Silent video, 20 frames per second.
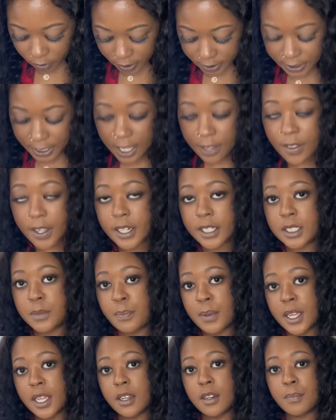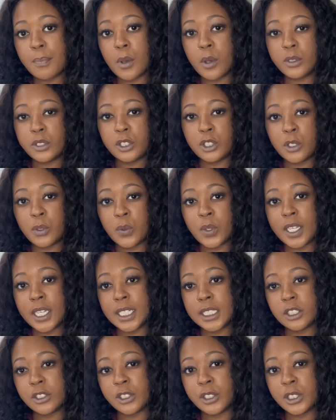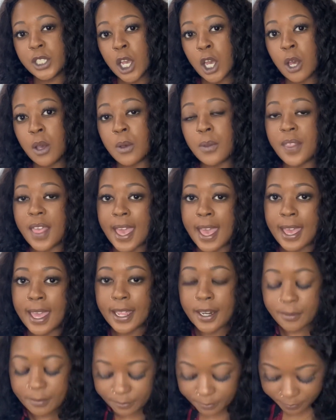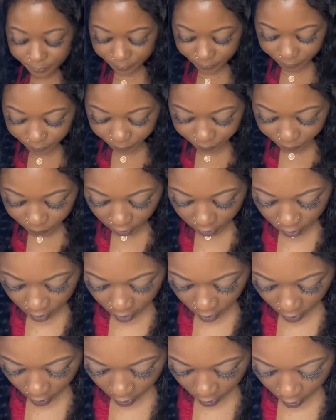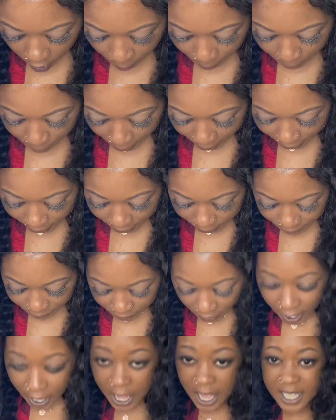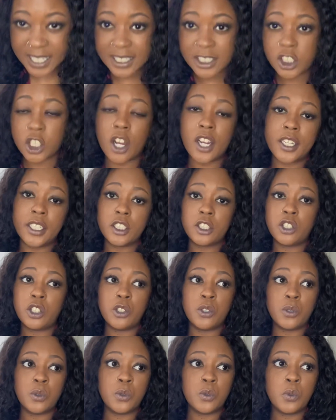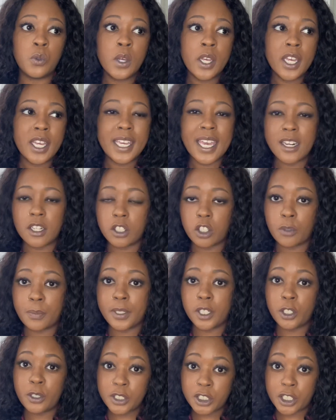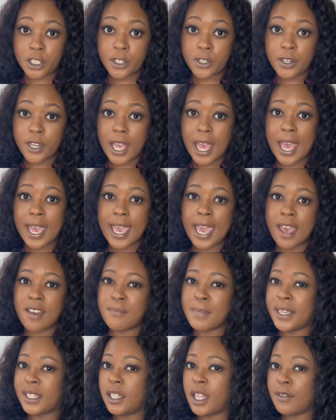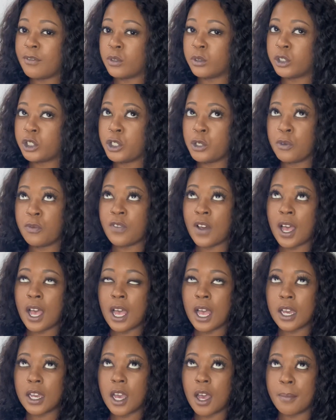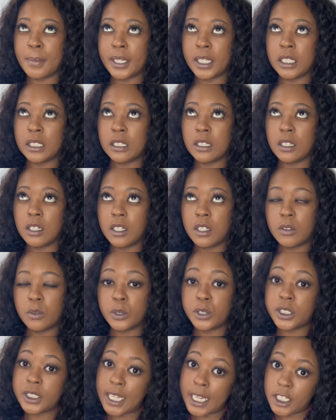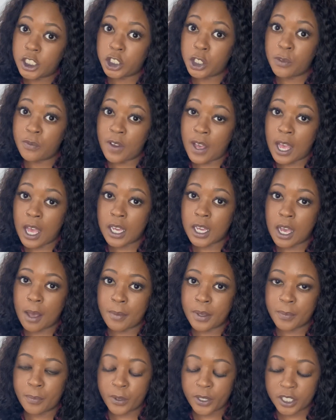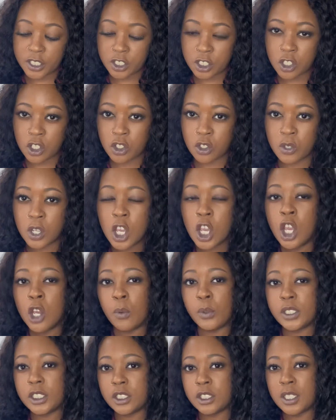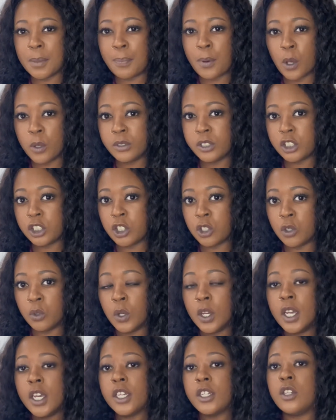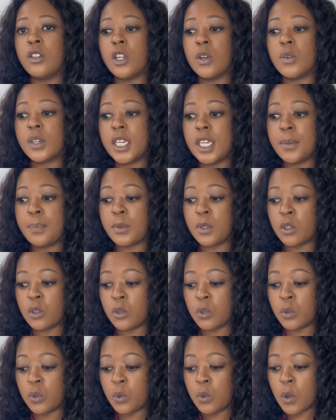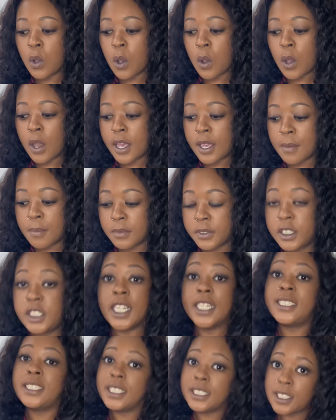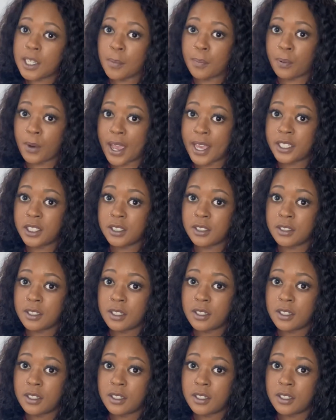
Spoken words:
now that it's been post 2 weeks or so that my faja is starting to get a little bit looser. I have my level 2 faja coming, stage 2 faja coming pretty soon, which is supposed to, keep you just as compressed.